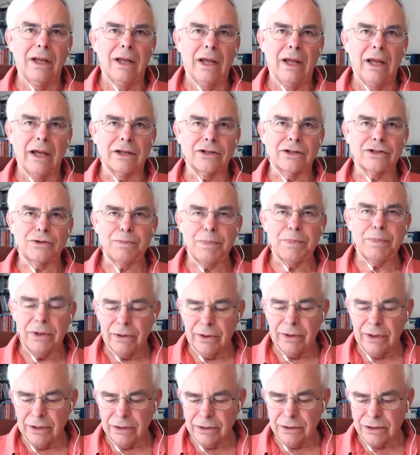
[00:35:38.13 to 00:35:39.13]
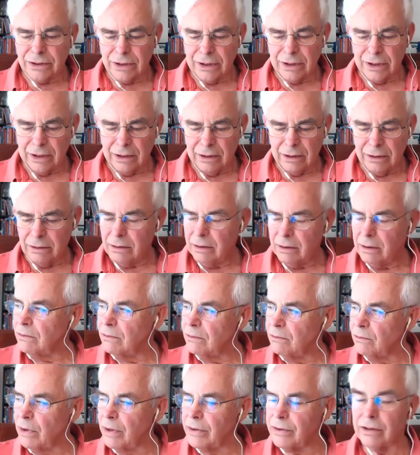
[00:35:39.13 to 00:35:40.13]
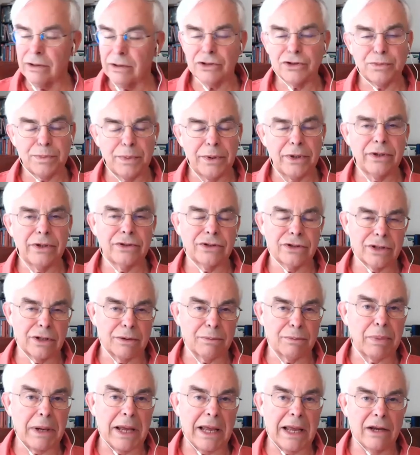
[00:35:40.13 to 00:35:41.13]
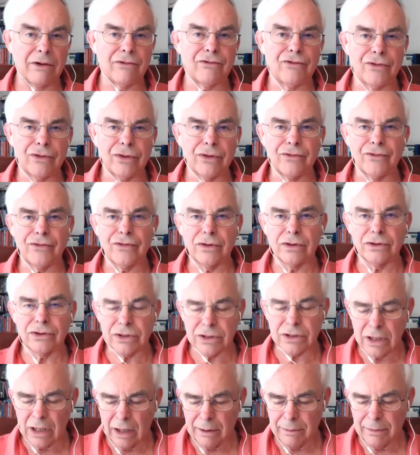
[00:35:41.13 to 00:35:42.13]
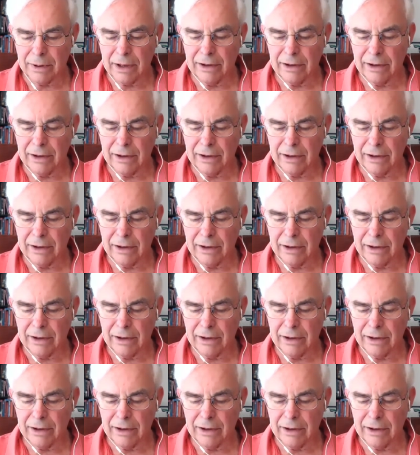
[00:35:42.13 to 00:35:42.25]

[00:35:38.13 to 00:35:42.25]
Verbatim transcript: experiencing, well, they're experiencing pain for the first time.